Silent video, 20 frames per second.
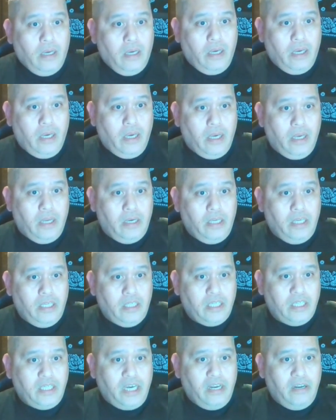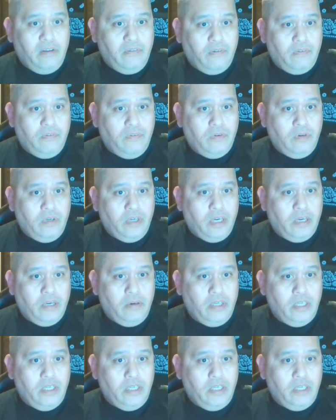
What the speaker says: And he's excited for Full Gear,